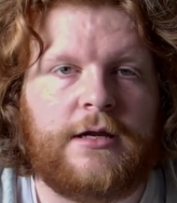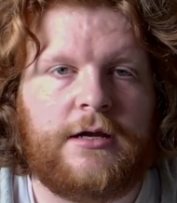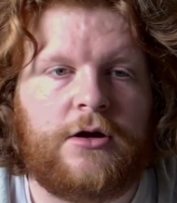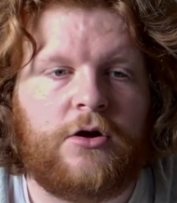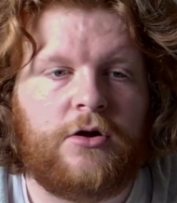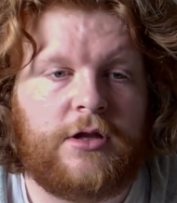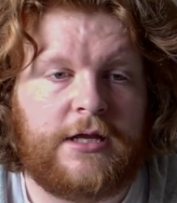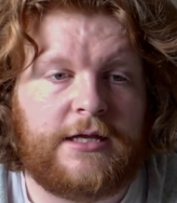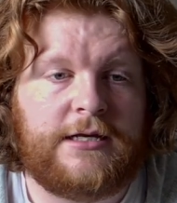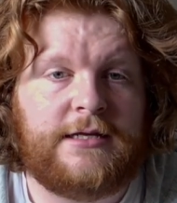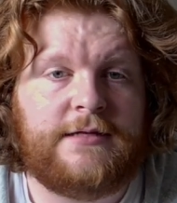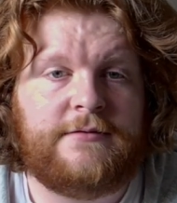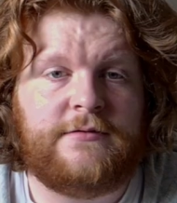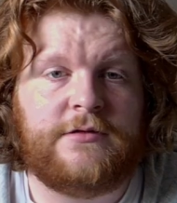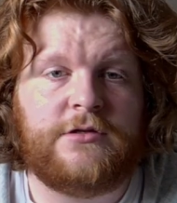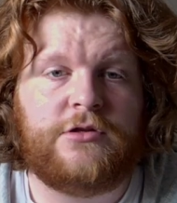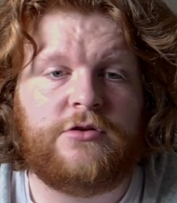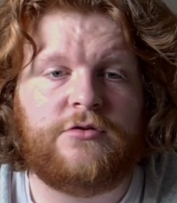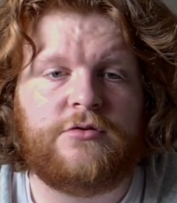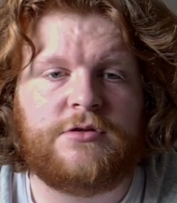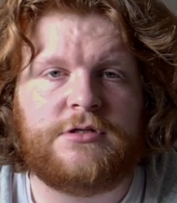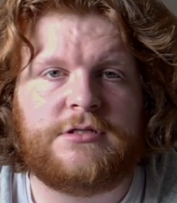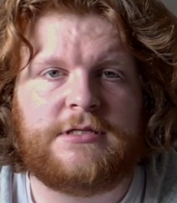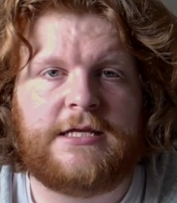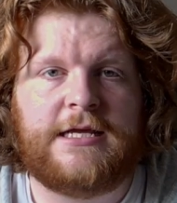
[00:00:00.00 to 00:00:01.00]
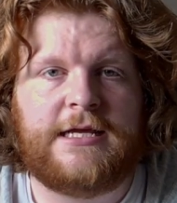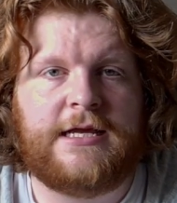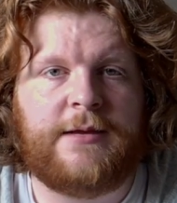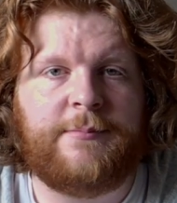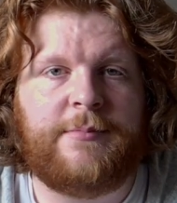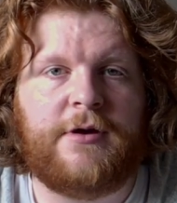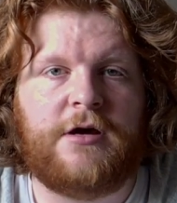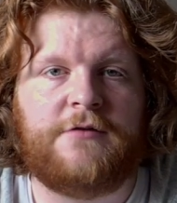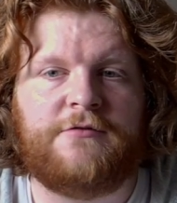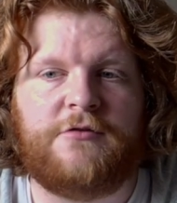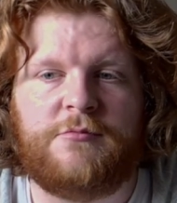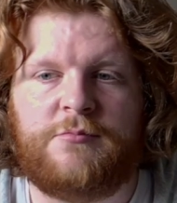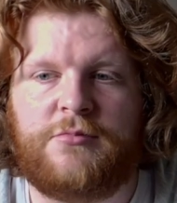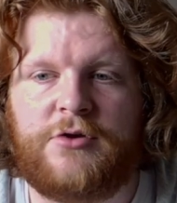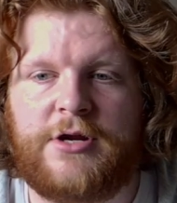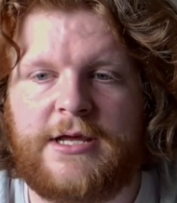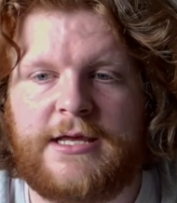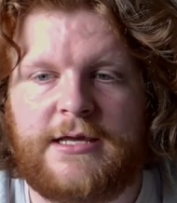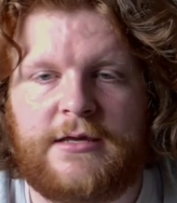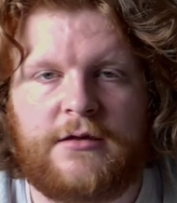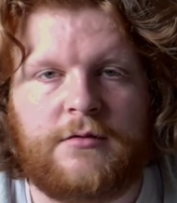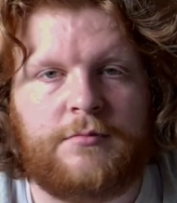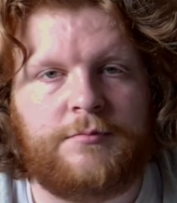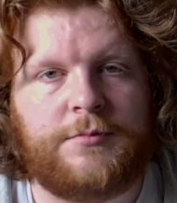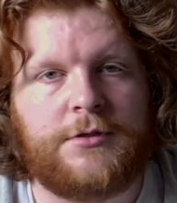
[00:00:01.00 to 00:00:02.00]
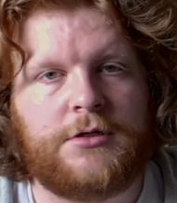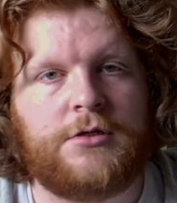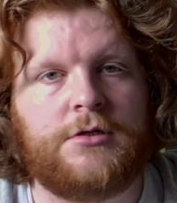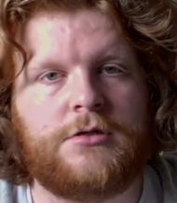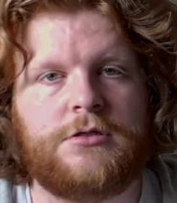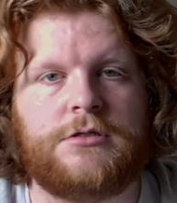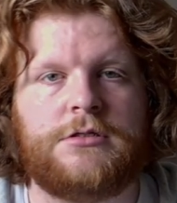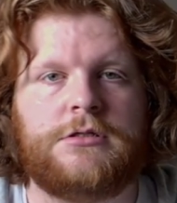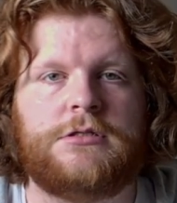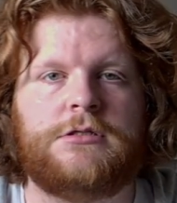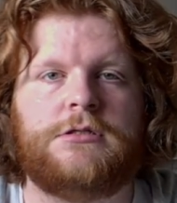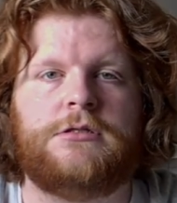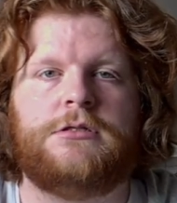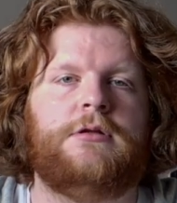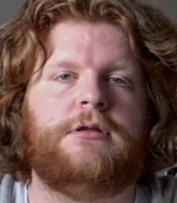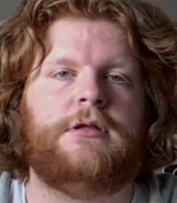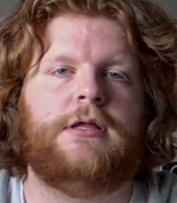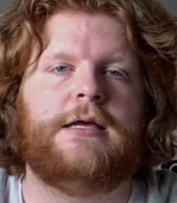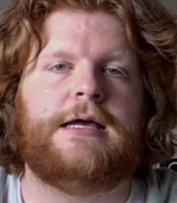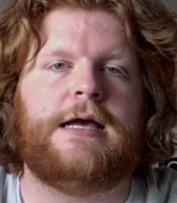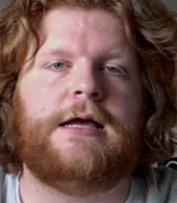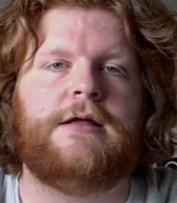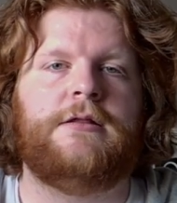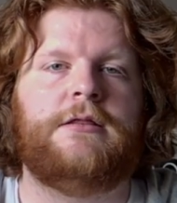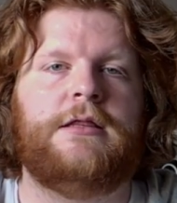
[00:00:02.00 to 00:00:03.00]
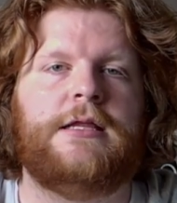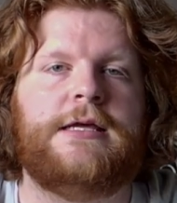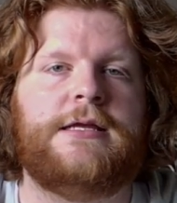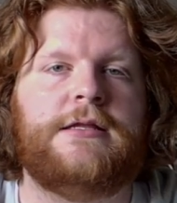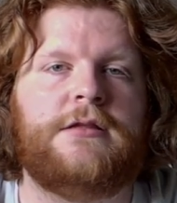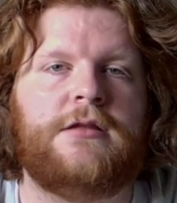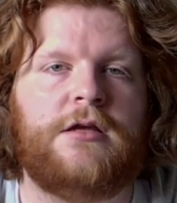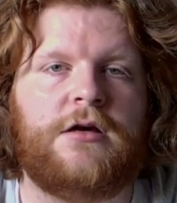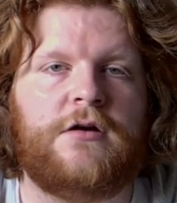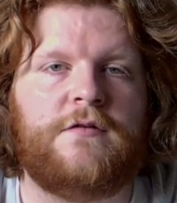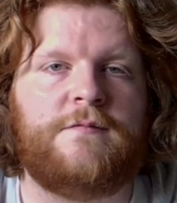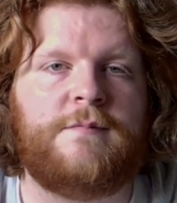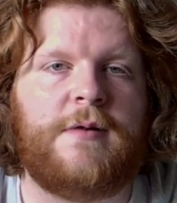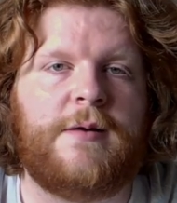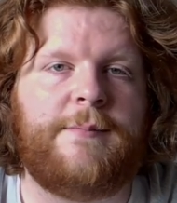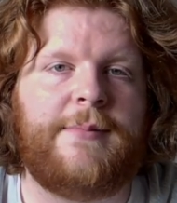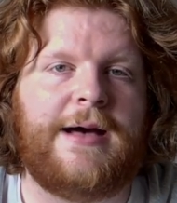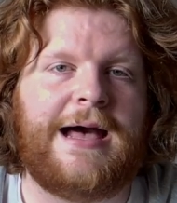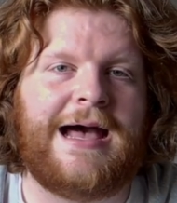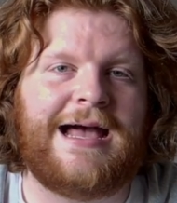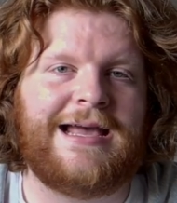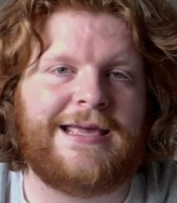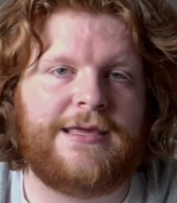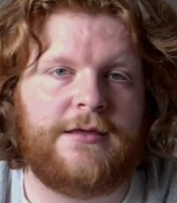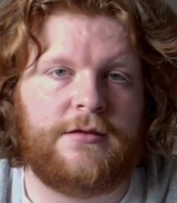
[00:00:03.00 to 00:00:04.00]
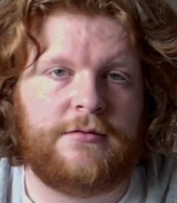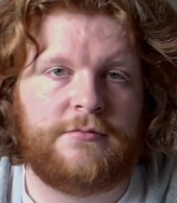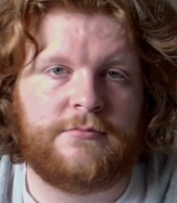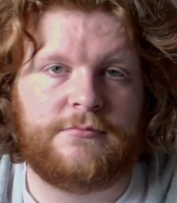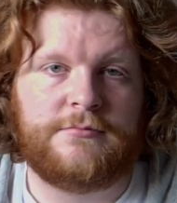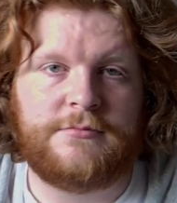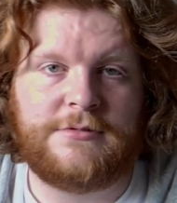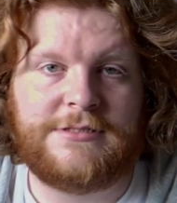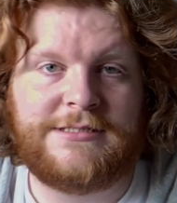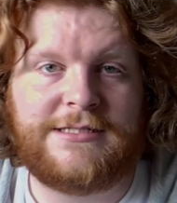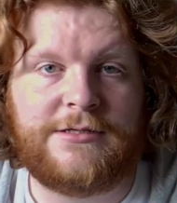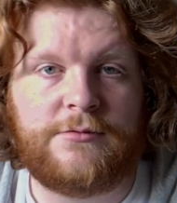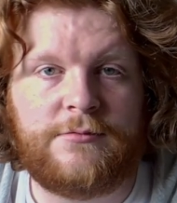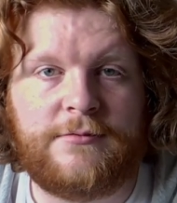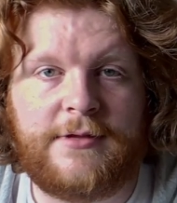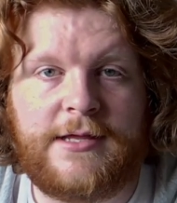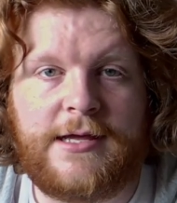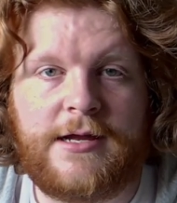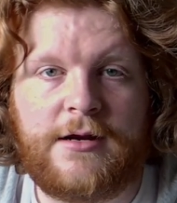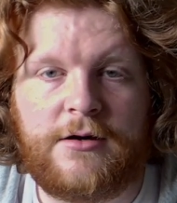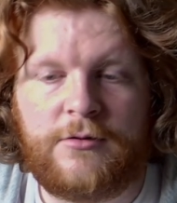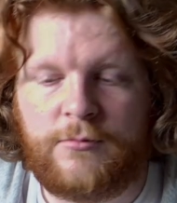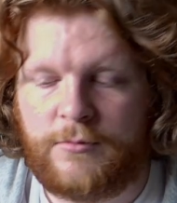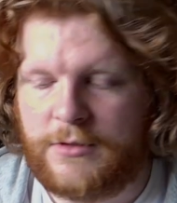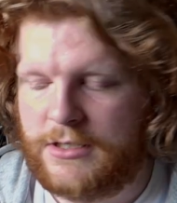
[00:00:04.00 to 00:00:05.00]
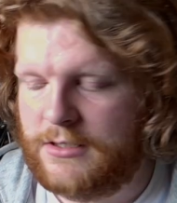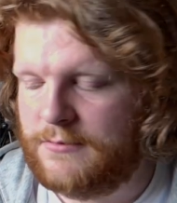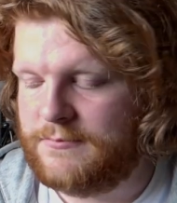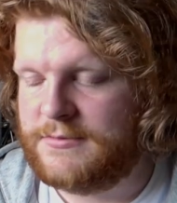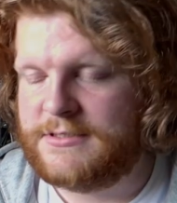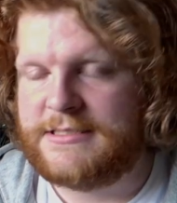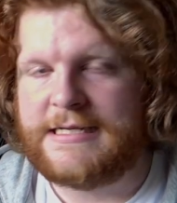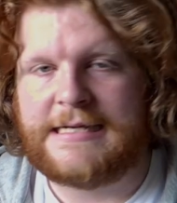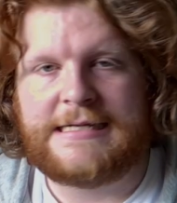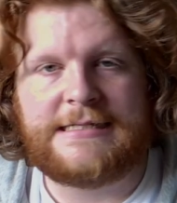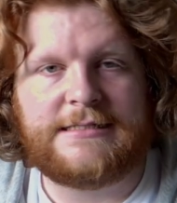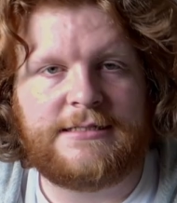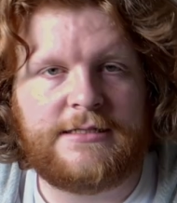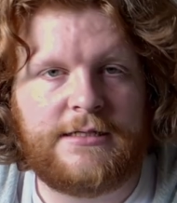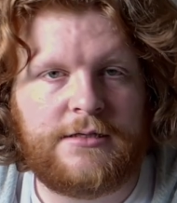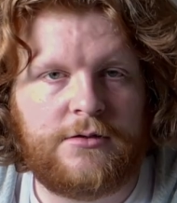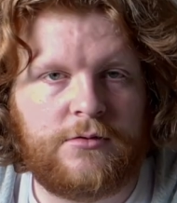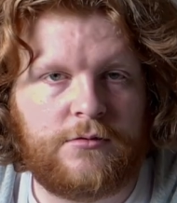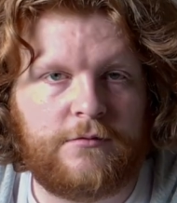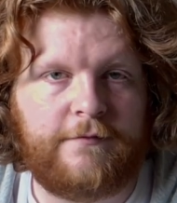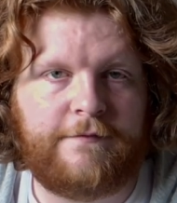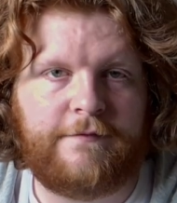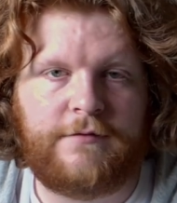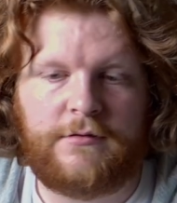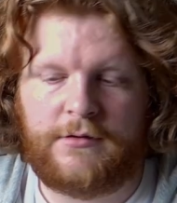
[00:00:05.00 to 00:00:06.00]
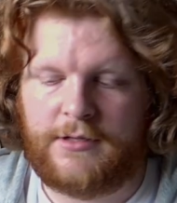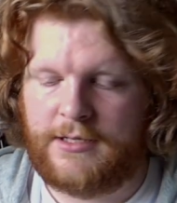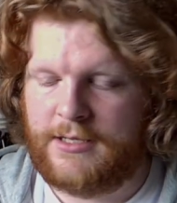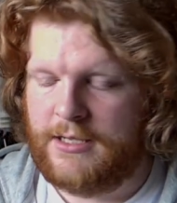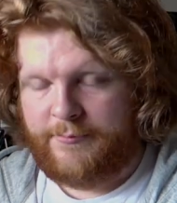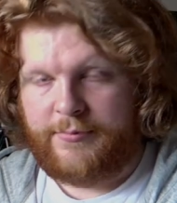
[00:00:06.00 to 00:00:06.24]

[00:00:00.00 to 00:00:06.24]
All I need to do is take a bit of a break, because I'd like to have my back still there when I'm 60, hopefully.